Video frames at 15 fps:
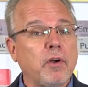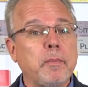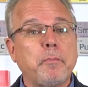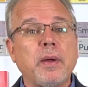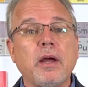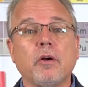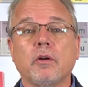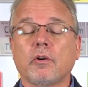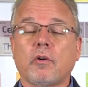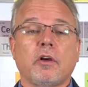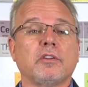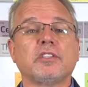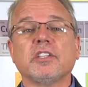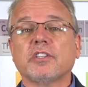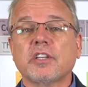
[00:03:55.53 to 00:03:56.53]
been
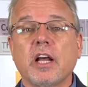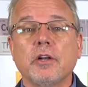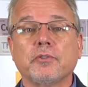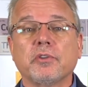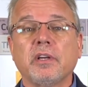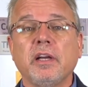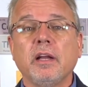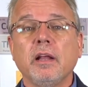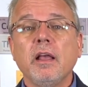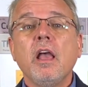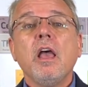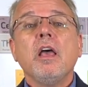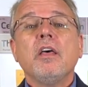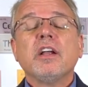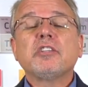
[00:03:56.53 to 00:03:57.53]
produced, and it
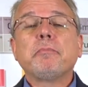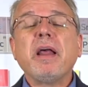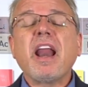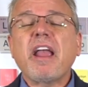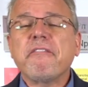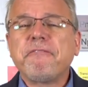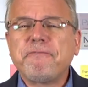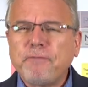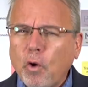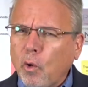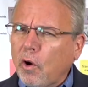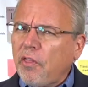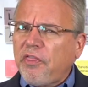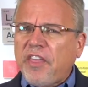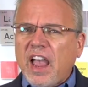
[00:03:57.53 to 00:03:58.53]
will be dropping
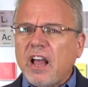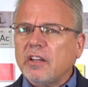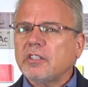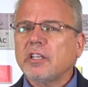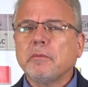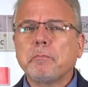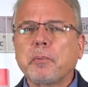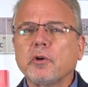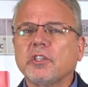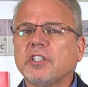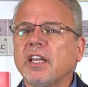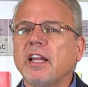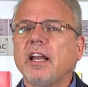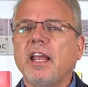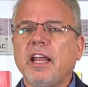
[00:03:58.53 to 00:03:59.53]
May the
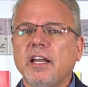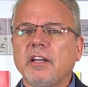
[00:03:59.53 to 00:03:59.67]
1st when